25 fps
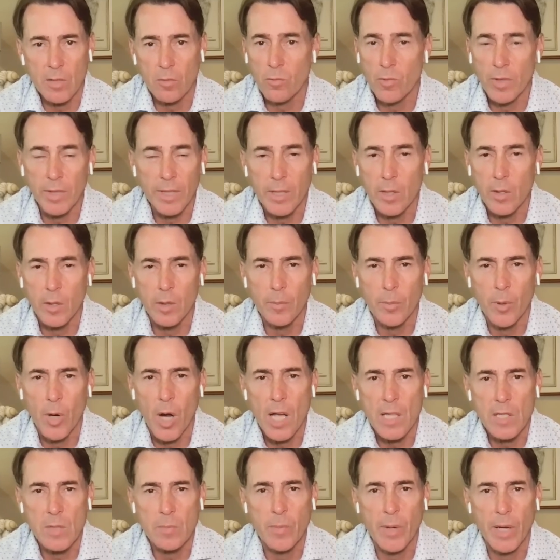really good
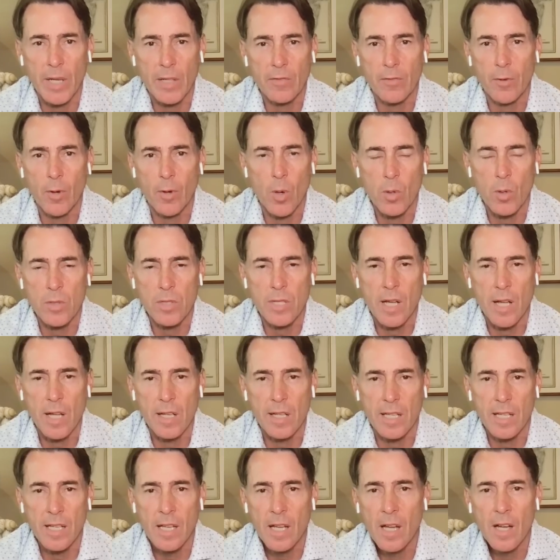prospects for
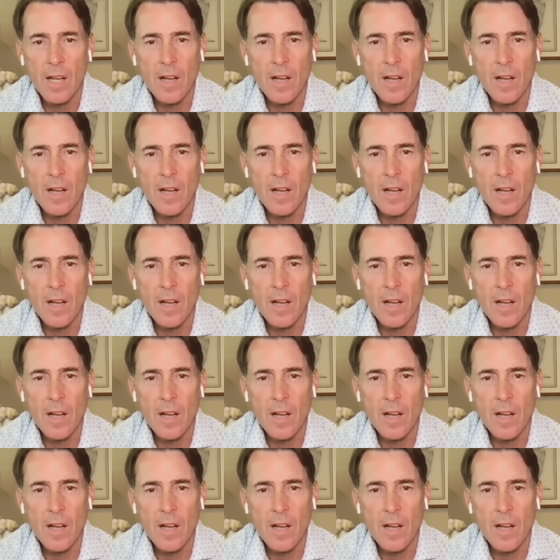Ohtani.